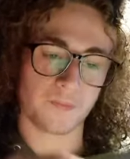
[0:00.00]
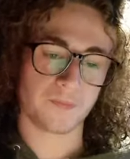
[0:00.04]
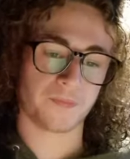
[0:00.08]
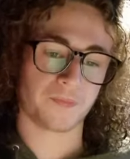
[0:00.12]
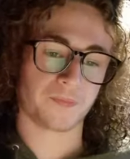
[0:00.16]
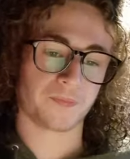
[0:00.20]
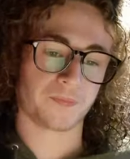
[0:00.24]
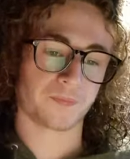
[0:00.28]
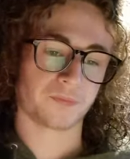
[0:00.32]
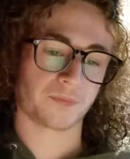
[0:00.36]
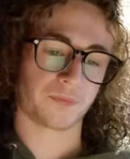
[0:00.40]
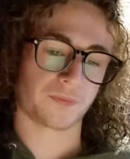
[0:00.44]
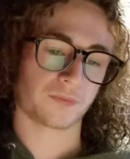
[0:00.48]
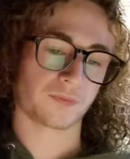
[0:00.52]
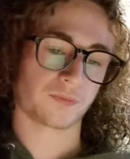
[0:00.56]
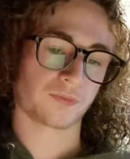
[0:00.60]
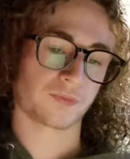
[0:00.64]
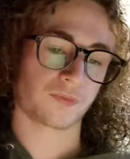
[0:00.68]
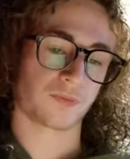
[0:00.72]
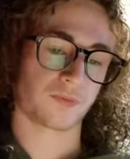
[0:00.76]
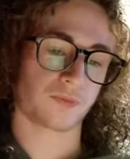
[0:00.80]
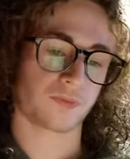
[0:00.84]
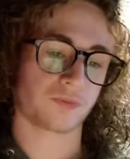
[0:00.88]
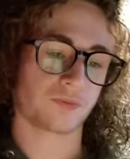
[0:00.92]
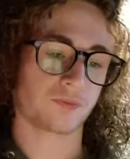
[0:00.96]

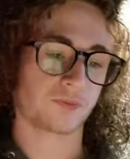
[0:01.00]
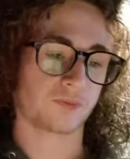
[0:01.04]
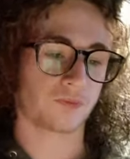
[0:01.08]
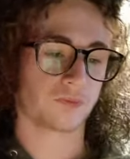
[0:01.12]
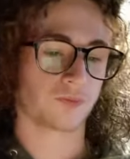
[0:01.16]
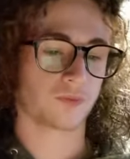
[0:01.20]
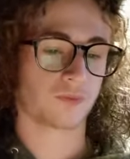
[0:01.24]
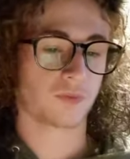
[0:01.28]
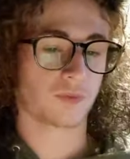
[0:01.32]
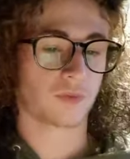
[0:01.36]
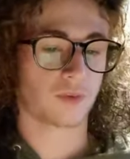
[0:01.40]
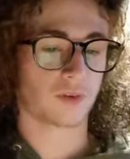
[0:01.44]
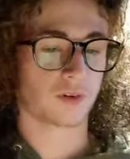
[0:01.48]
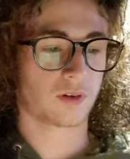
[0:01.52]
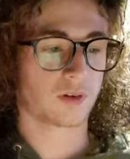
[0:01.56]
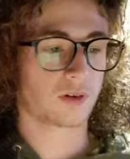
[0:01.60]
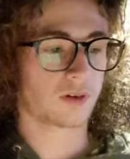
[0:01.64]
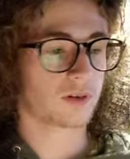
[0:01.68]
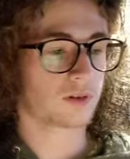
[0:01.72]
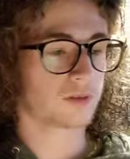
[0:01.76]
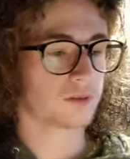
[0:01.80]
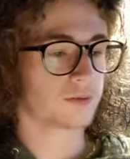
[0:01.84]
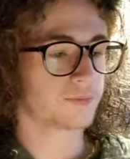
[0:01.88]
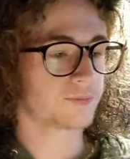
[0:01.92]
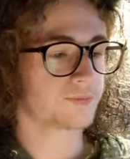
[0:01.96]

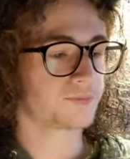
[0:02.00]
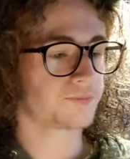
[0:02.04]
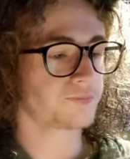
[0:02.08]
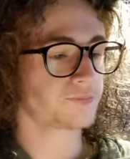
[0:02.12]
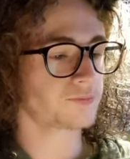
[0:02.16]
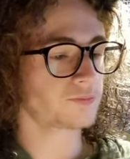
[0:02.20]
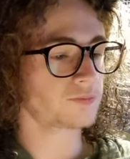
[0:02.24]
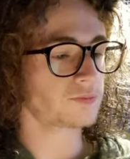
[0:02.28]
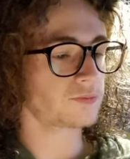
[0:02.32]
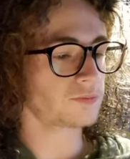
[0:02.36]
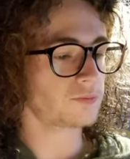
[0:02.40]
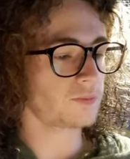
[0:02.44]
(silence)